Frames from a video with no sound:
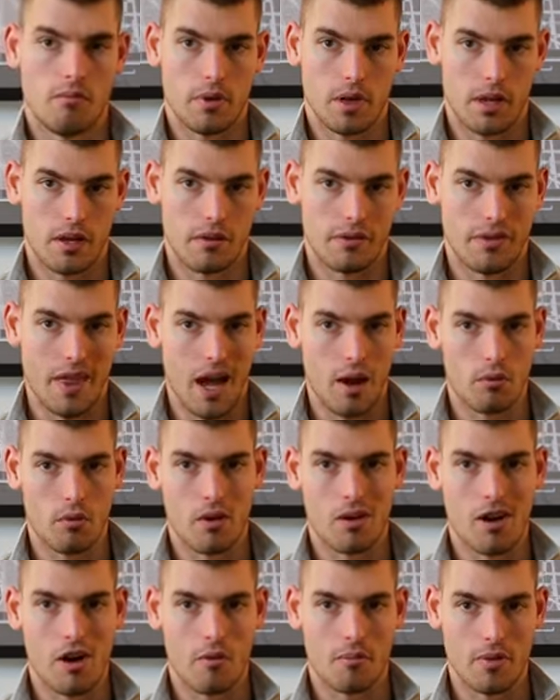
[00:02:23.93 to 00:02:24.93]
because that
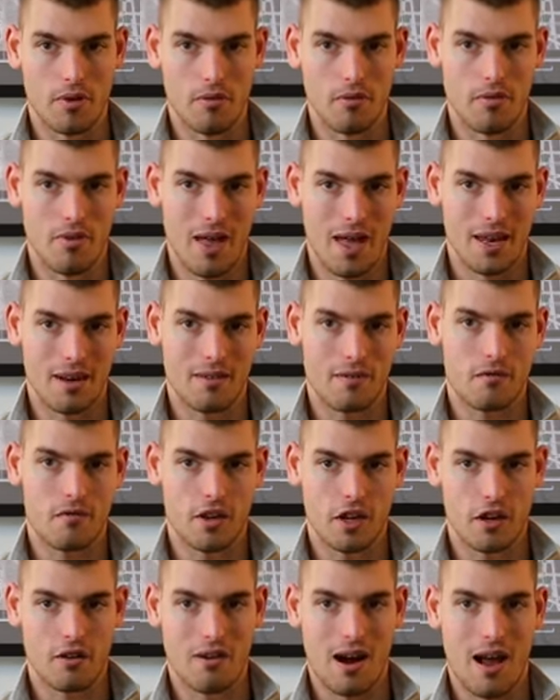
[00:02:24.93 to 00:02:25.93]
will help you then
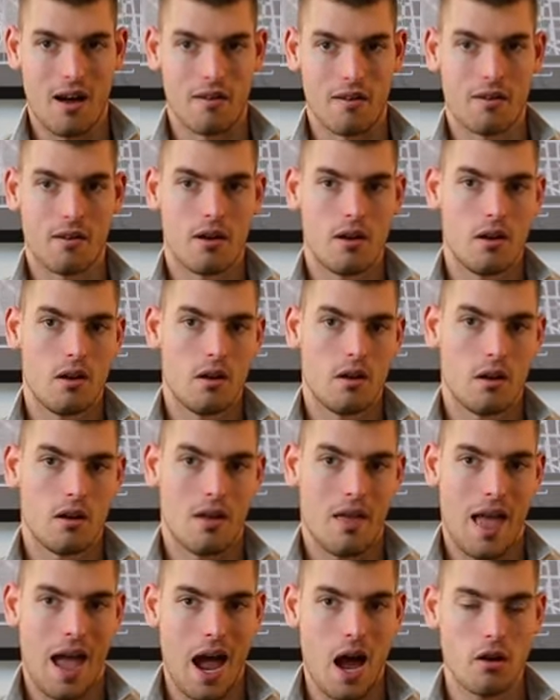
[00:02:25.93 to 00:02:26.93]
figure out
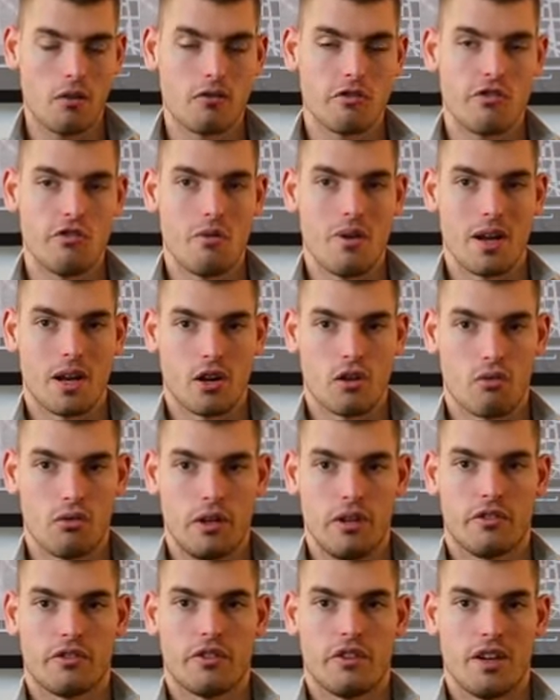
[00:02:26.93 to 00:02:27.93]
how to
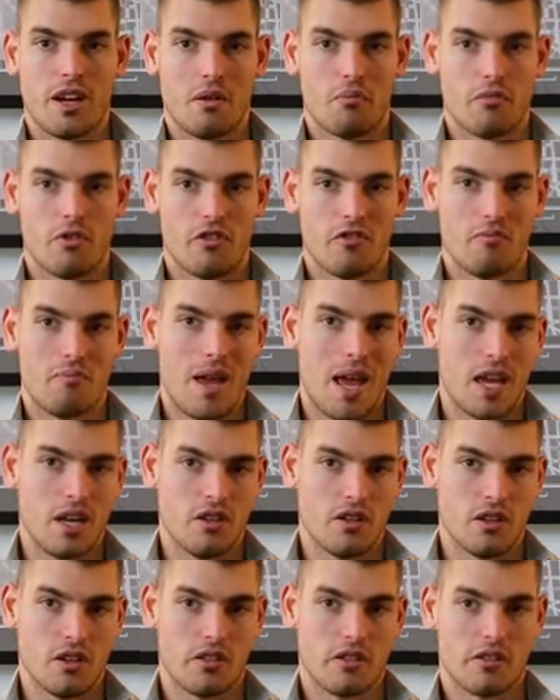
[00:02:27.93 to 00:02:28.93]
increase the number of
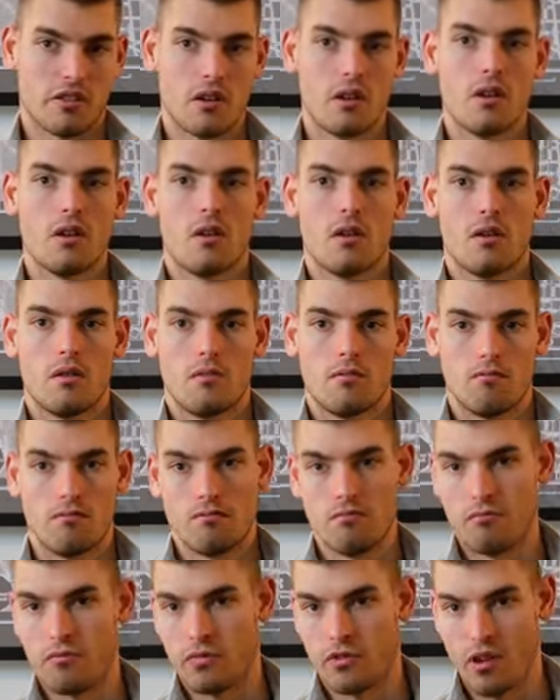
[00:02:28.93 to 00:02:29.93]
pages
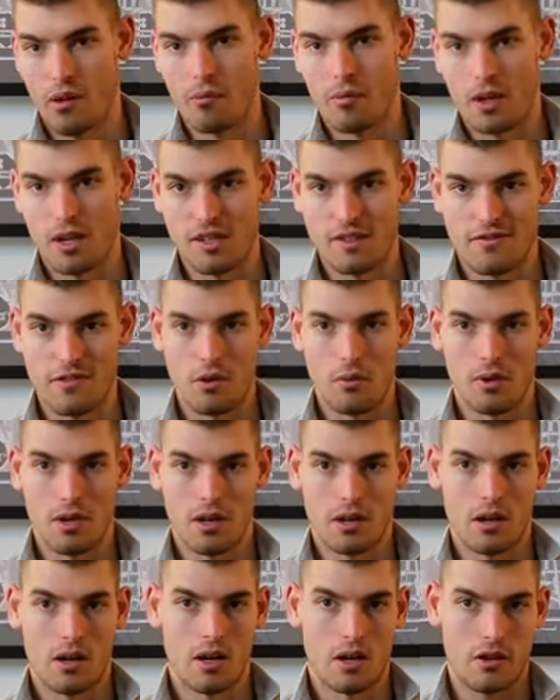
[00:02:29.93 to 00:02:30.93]
somebody's
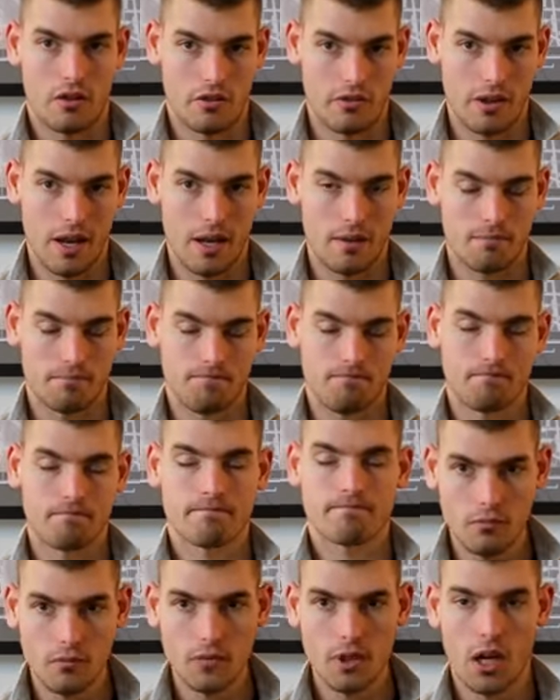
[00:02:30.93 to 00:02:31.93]
viewing on your site.
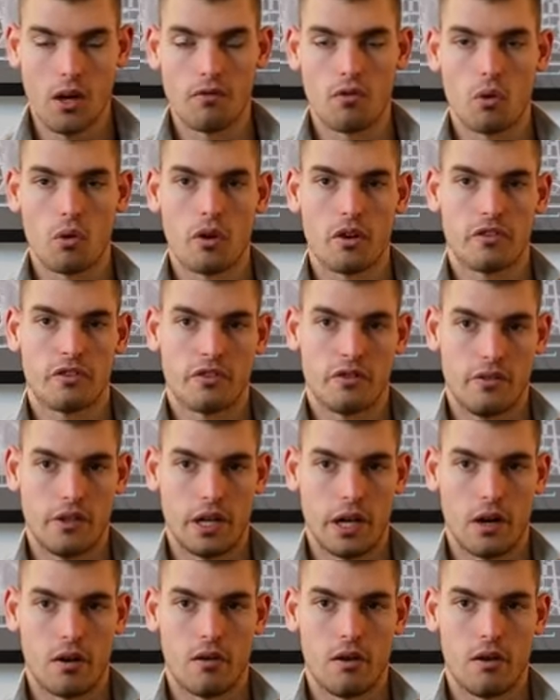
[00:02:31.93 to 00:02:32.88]
Of course,